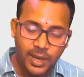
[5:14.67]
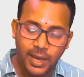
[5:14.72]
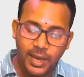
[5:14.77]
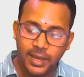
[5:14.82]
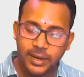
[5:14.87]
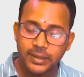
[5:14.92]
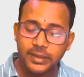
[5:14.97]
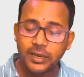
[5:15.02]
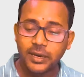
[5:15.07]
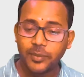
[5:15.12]

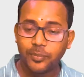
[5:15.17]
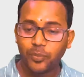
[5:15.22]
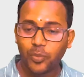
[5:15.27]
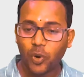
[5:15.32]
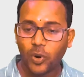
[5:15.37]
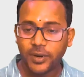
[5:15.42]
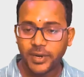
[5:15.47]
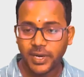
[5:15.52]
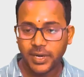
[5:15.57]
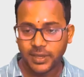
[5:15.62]
another
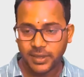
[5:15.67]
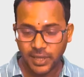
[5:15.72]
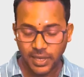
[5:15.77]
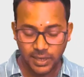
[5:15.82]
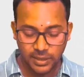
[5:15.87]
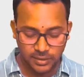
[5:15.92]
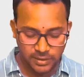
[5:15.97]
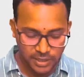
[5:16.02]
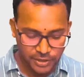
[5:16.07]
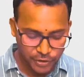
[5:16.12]
important
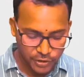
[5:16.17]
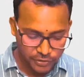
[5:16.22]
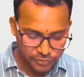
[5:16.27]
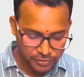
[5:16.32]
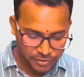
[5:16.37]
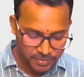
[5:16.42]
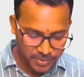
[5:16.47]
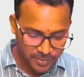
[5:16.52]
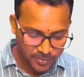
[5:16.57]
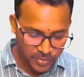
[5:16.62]
thing that you have to
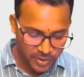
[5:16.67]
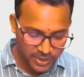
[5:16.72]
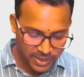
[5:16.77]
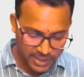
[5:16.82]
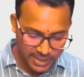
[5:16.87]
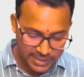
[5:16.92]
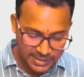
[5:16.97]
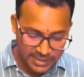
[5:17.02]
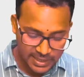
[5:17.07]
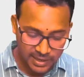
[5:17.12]
remember
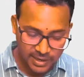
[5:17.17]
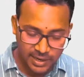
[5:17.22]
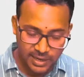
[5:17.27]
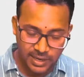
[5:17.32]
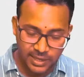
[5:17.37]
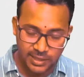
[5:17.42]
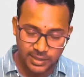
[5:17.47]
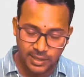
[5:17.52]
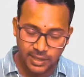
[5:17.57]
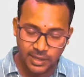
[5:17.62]
is
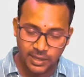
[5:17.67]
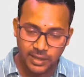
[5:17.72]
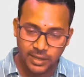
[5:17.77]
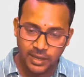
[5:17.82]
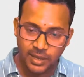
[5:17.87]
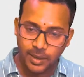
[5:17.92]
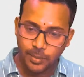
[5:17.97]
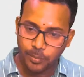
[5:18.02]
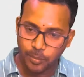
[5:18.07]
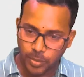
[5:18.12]
regarding the
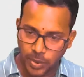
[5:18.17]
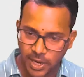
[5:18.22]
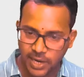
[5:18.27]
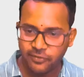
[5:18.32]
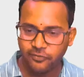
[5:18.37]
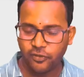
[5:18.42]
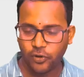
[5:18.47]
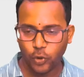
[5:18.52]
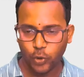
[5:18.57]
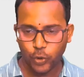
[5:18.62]
blood
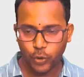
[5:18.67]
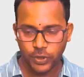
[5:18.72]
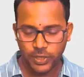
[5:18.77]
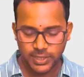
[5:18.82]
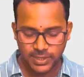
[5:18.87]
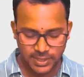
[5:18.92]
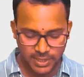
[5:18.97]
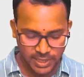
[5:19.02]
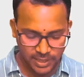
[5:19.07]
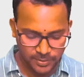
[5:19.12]
flow to the
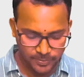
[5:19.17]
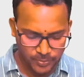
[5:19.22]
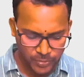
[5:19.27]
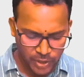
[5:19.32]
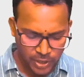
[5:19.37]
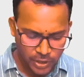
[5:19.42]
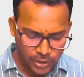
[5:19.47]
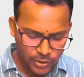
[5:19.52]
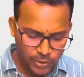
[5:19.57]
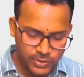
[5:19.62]
skin.
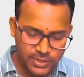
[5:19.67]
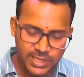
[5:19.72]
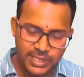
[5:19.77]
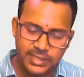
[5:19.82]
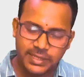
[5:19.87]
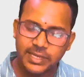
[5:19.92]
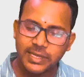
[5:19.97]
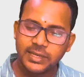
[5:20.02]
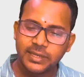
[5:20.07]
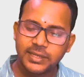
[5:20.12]
You see,
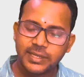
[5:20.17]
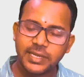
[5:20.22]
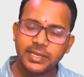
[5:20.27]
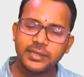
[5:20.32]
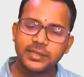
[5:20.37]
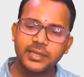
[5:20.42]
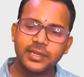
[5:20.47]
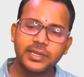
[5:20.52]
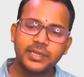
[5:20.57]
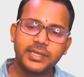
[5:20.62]

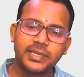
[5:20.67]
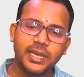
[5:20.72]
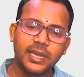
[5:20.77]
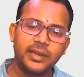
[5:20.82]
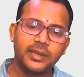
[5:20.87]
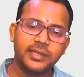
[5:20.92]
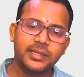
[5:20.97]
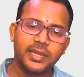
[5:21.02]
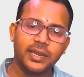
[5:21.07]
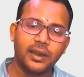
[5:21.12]
since the skin
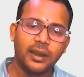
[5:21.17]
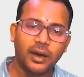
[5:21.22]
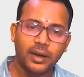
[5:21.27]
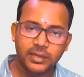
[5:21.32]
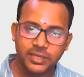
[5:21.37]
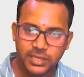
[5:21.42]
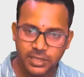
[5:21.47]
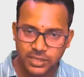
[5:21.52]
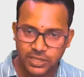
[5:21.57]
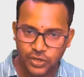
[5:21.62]
is the
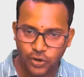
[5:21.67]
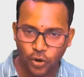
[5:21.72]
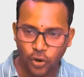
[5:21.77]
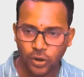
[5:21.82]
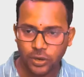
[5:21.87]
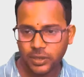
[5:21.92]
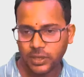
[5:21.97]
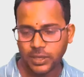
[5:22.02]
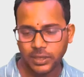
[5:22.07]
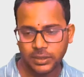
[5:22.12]
largest
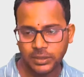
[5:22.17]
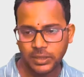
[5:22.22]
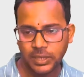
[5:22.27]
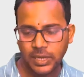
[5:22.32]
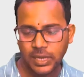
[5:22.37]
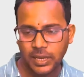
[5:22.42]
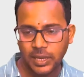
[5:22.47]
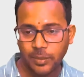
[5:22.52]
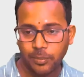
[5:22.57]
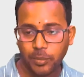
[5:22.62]
organ,
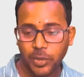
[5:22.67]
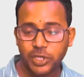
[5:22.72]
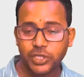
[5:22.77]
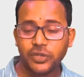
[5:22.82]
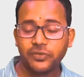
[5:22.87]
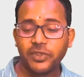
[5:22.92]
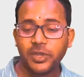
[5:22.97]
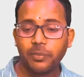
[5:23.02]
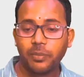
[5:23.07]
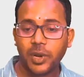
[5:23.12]
much
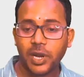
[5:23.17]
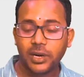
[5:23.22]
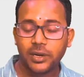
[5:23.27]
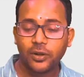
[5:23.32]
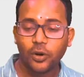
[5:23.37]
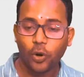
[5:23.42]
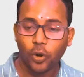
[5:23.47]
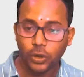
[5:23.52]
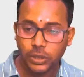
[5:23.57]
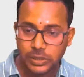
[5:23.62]
of the blood
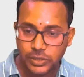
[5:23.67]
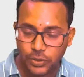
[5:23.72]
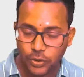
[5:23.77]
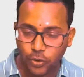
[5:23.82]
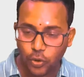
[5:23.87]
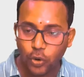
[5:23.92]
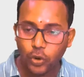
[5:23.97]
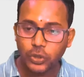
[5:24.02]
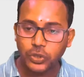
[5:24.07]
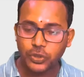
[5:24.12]
also
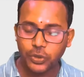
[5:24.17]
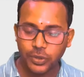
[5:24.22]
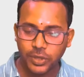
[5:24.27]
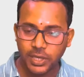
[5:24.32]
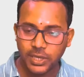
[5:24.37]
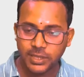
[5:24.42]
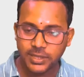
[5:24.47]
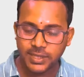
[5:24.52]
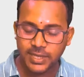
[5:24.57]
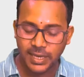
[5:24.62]
goes to
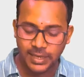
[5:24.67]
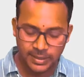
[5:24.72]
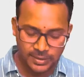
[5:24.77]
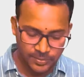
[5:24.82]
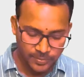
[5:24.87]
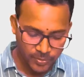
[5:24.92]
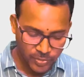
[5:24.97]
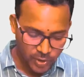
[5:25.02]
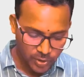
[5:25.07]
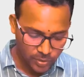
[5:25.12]
the skin.
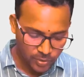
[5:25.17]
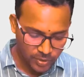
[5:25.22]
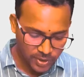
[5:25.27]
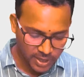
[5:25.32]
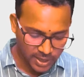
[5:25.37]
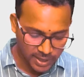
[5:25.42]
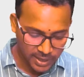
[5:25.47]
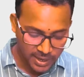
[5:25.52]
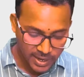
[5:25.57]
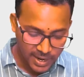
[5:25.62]

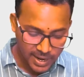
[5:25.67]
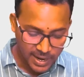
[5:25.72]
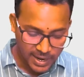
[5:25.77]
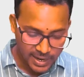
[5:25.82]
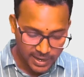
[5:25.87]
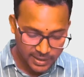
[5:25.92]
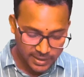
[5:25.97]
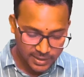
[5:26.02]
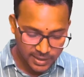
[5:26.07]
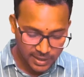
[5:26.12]
Okay,
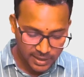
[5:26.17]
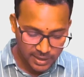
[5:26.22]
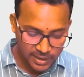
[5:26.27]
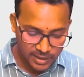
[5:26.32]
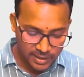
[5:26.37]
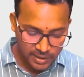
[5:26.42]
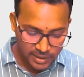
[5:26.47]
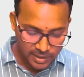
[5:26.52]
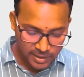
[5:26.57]
and the